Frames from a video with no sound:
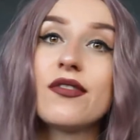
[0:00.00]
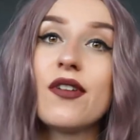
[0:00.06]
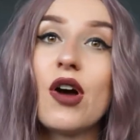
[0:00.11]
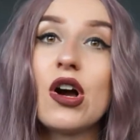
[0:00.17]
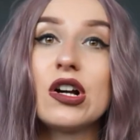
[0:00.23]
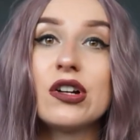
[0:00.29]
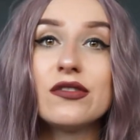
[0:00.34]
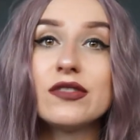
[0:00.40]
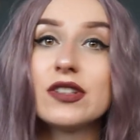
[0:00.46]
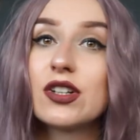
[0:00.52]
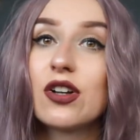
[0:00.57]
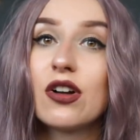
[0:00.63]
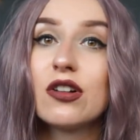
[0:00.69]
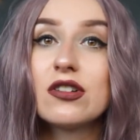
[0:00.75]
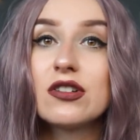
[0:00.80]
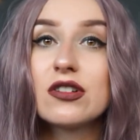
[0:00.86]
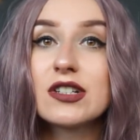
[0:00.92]
all the
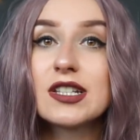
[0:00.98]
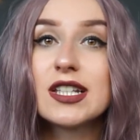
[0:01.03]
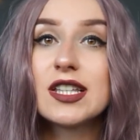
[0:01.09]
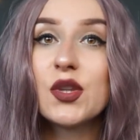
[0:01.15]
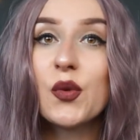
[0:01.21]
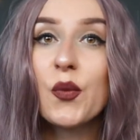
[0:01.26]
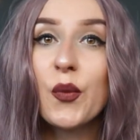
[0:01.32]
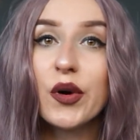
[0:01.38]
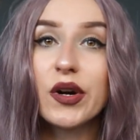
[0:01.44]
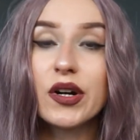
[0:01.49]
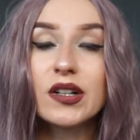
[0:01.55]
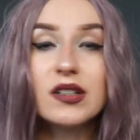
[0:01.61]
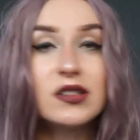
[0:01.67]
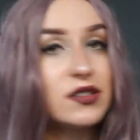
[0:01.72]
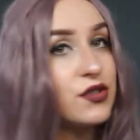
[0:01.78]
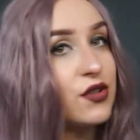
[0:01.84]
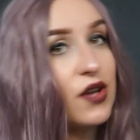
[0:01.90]
colors in the
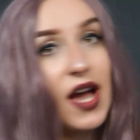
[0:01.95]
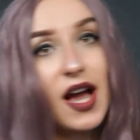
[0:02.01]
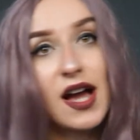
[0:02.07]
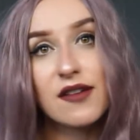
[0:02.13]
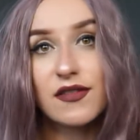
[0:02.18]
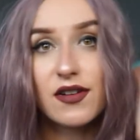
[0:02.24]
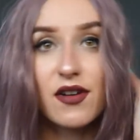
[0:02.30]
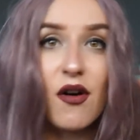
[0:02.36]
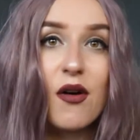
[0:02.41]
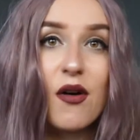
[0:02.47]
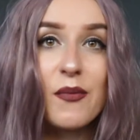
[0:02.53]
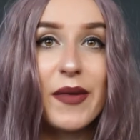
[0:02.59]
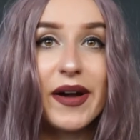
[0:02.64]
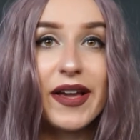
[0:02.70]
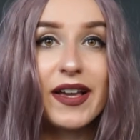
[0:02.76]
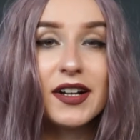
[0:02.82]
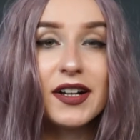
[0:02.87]
world to have it on
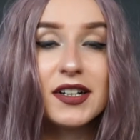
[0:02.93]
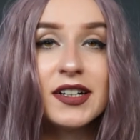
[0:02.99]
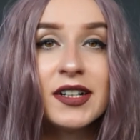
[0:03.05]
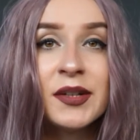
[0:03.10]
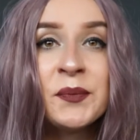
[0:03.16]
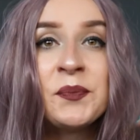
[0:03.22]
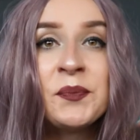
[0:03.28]
my hair